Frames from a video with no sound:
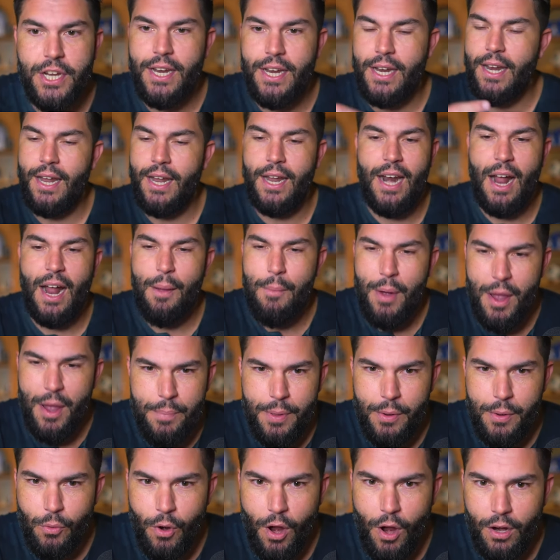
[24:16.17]
And, I might be
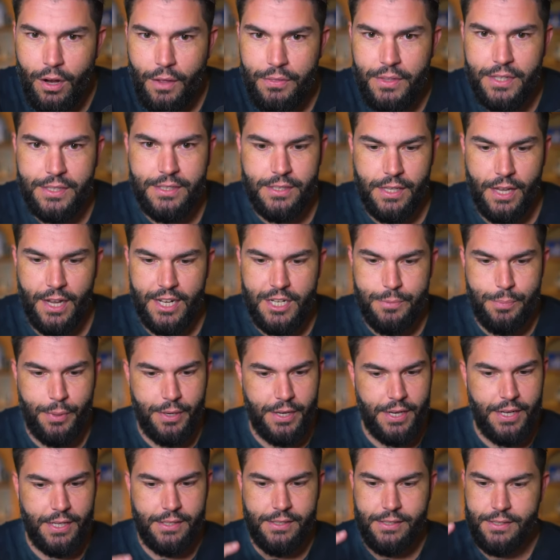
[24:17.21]
wrong on this sledge, but
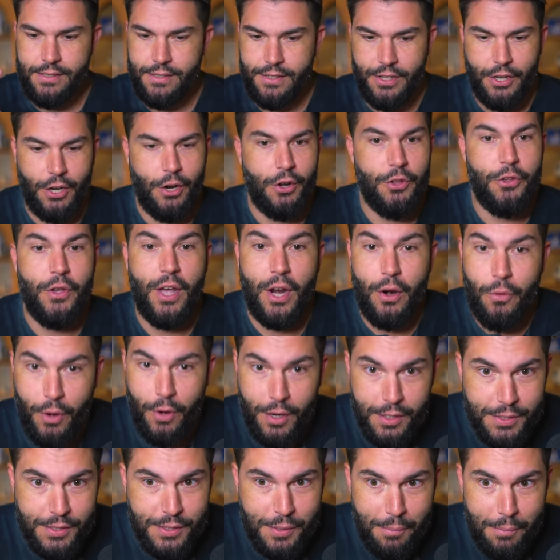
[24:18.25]
it's you know you got to
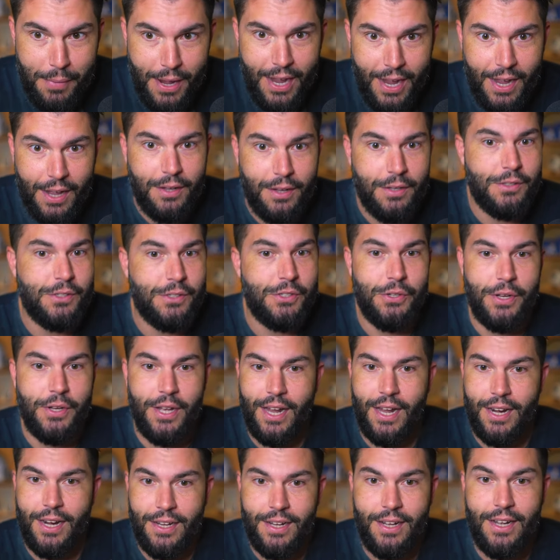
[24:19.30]
run some miles. You
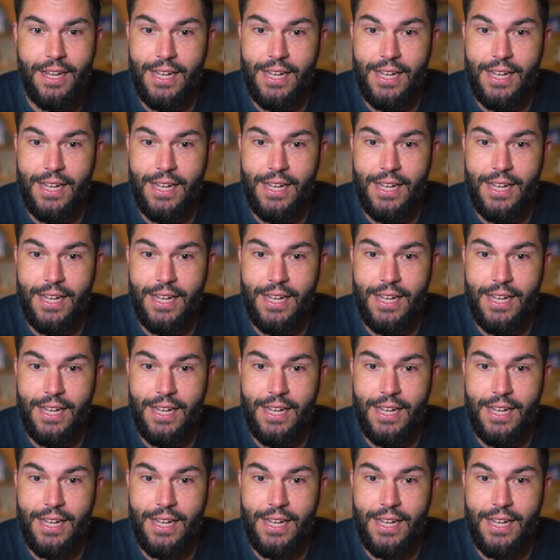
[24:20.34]
got to.